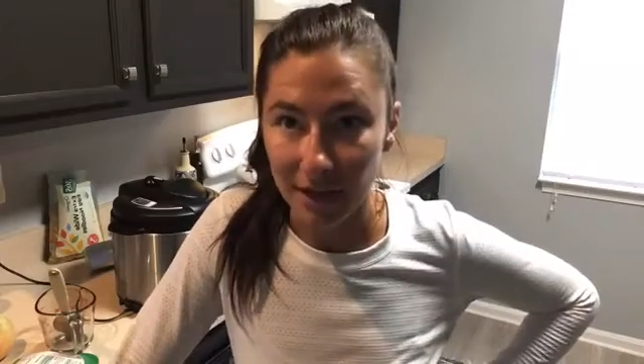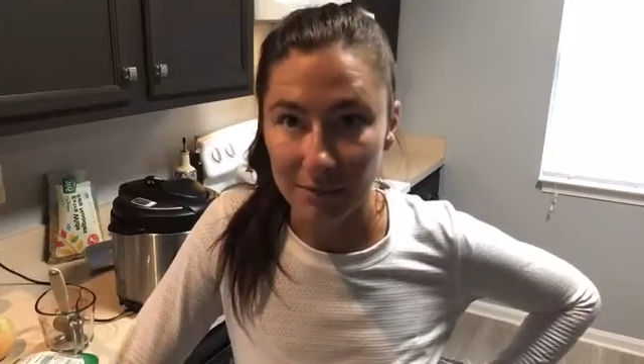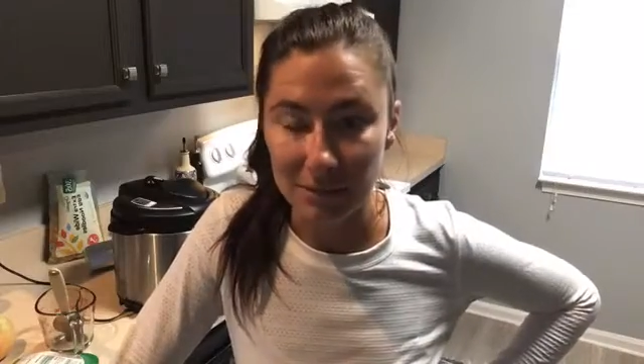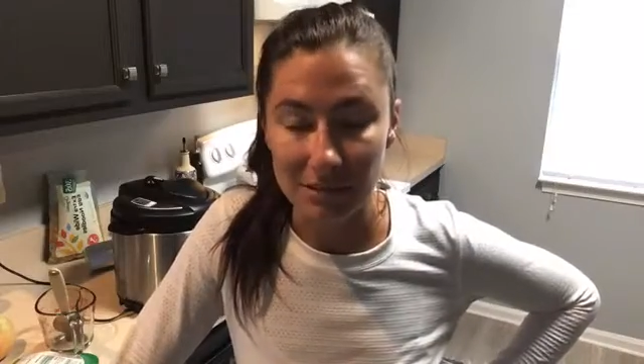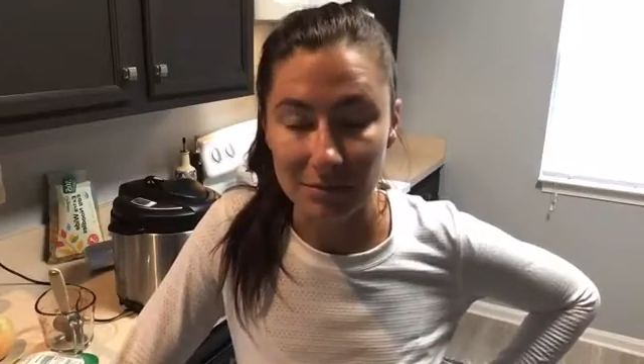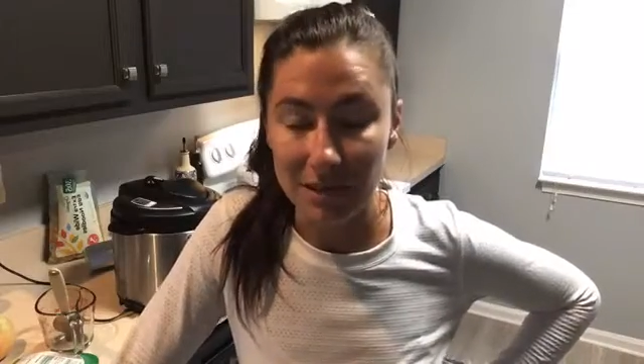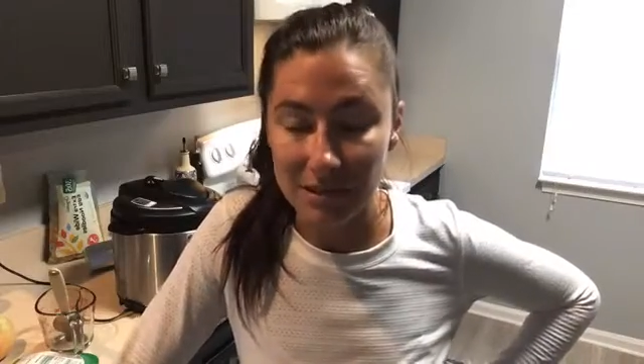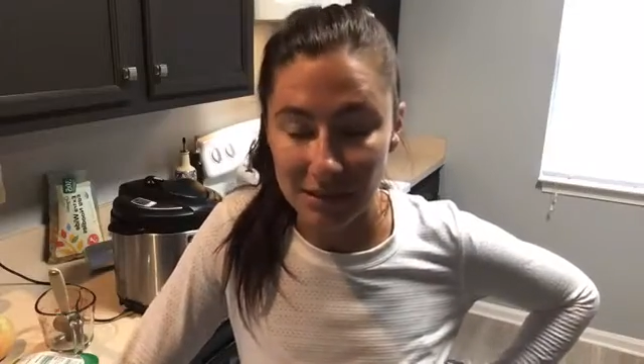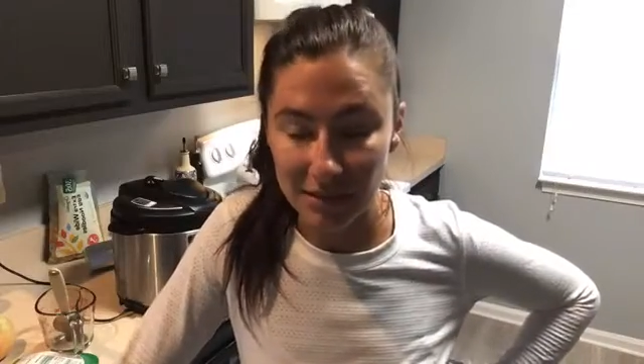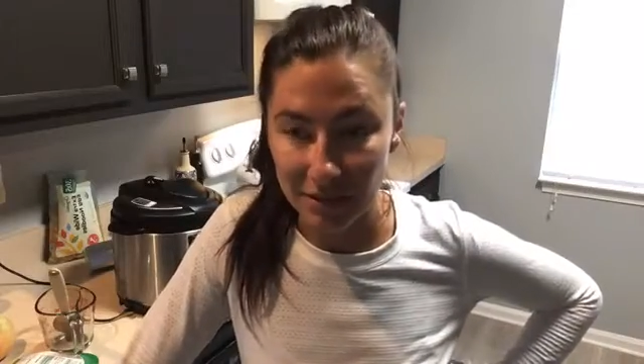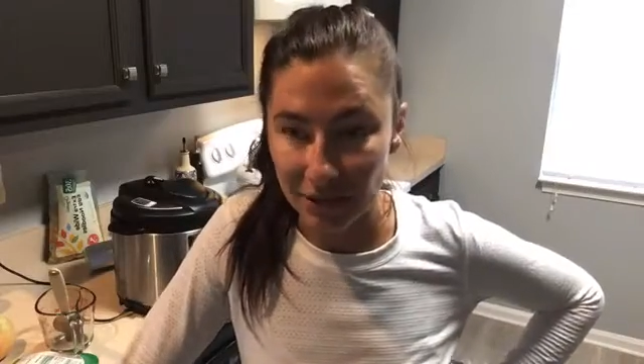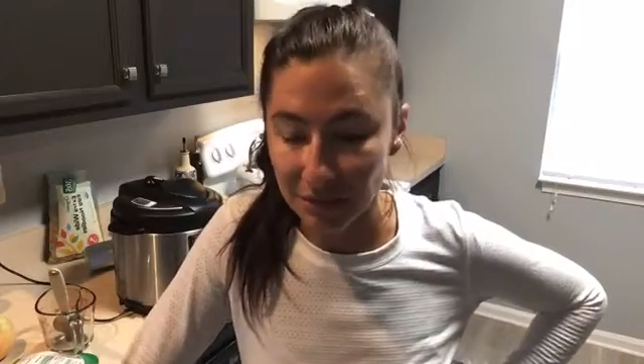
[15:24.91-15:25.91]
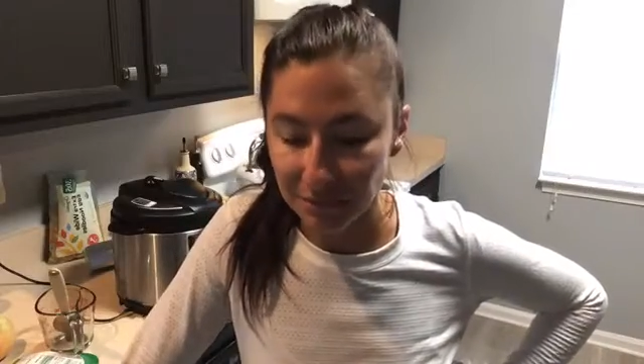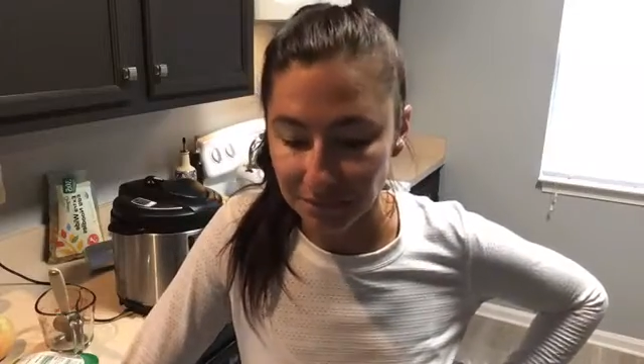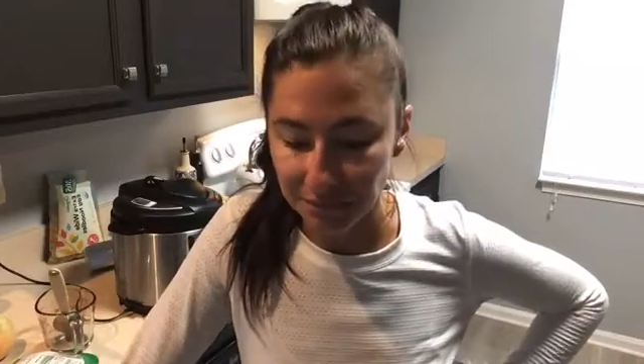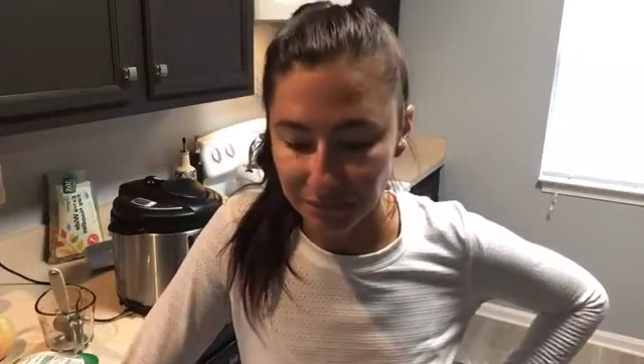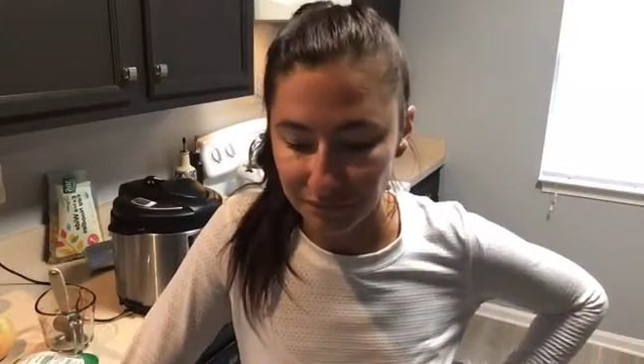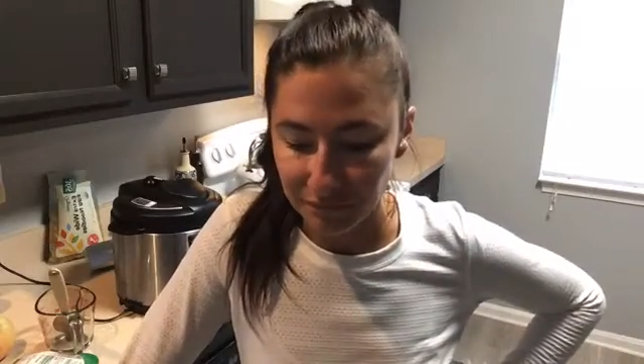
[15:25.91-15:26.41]
It's an amazing deal.
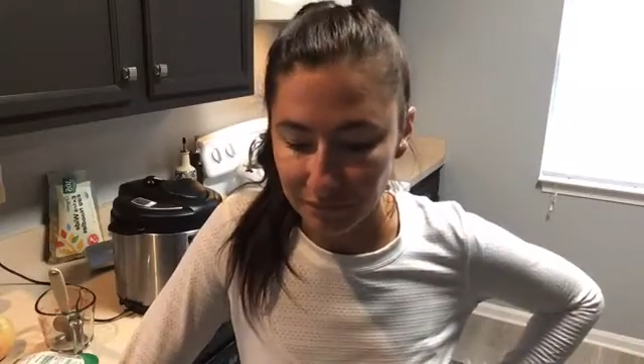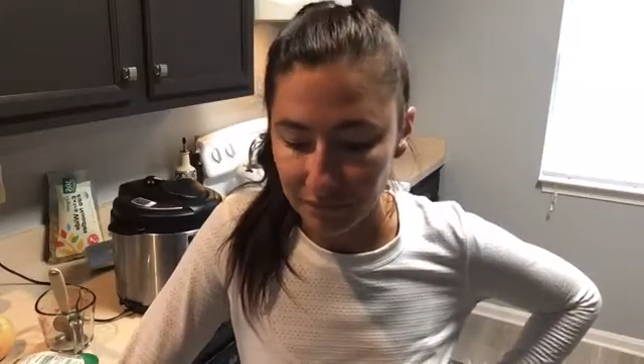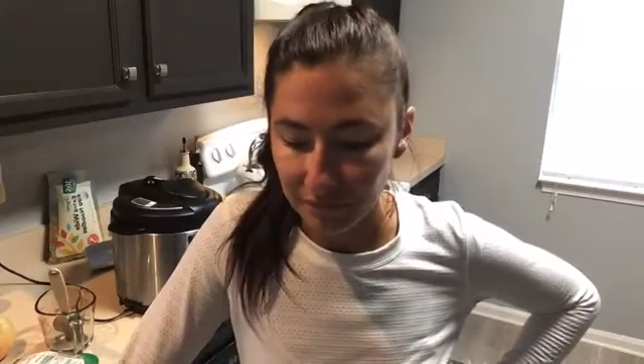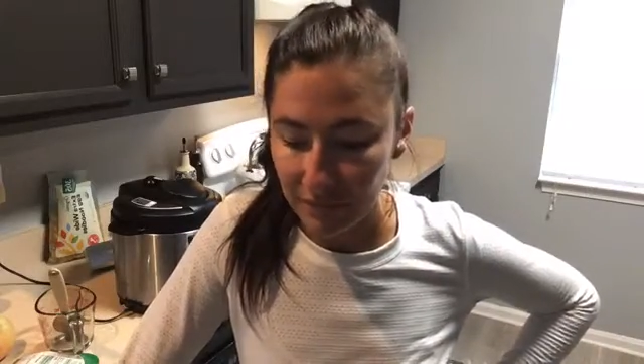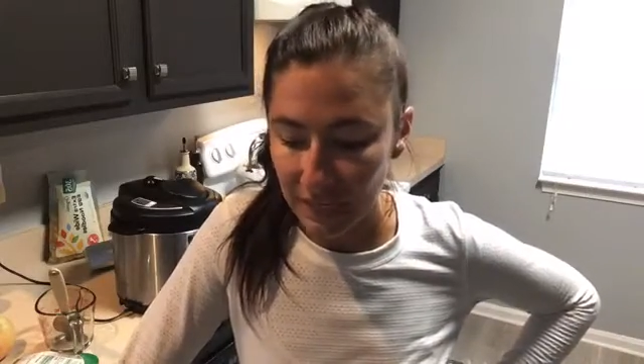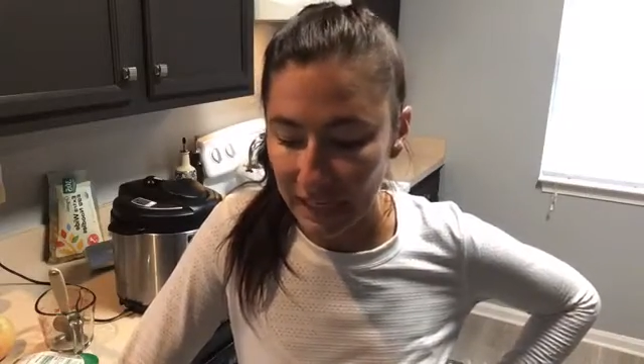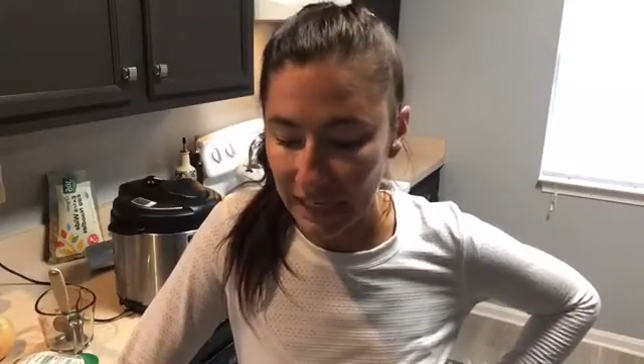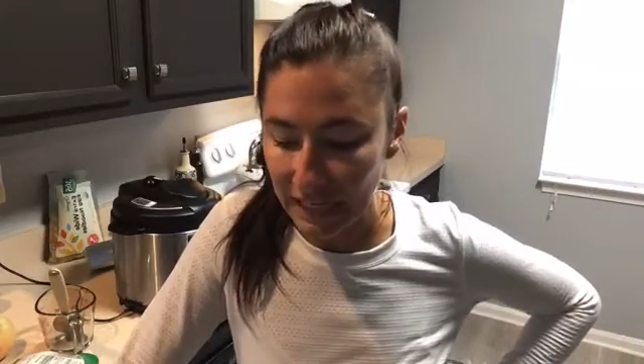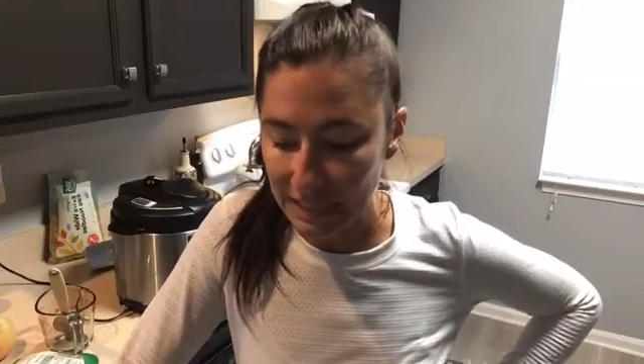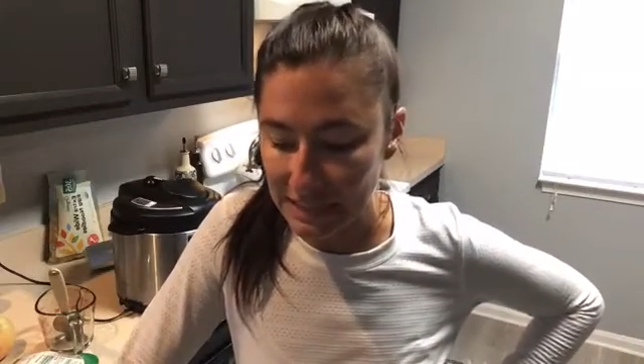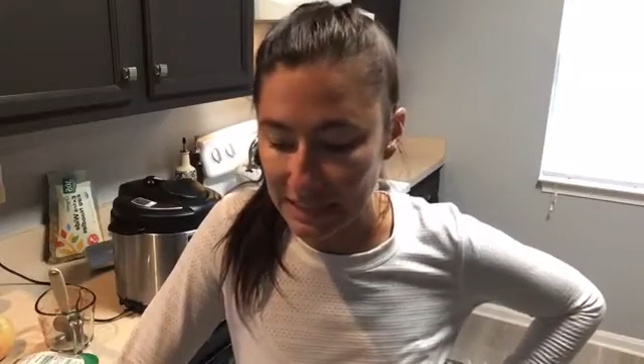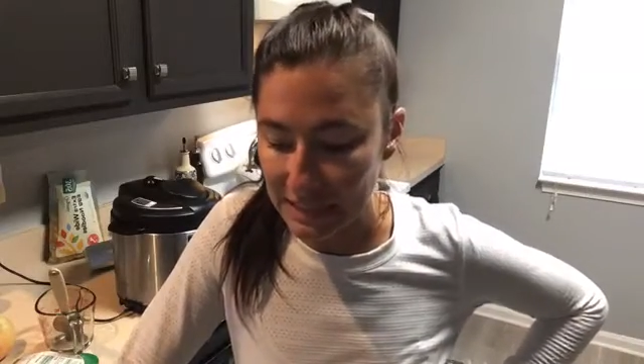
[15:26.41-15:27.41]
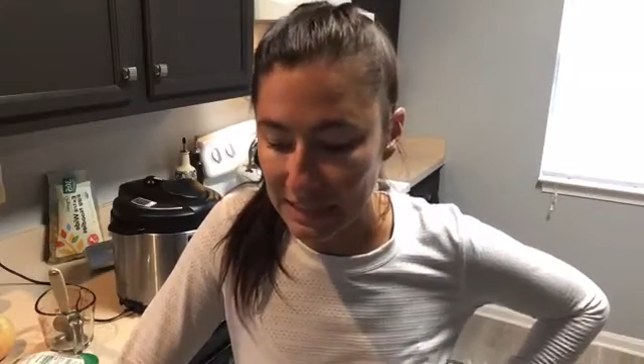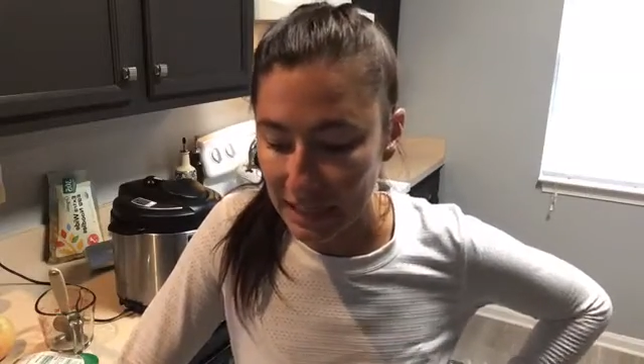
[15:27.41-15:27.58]
And